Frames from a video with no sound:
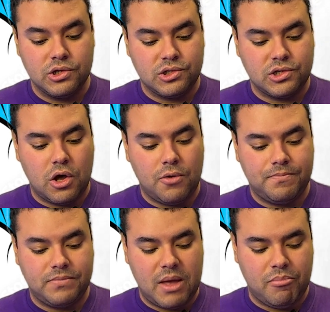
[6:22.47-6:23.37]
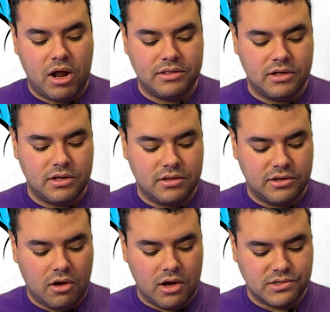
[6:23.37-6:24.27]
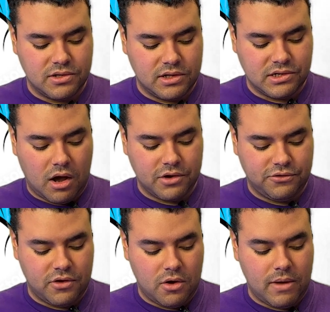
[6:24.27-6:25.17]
So they brought the dogs to the dog show,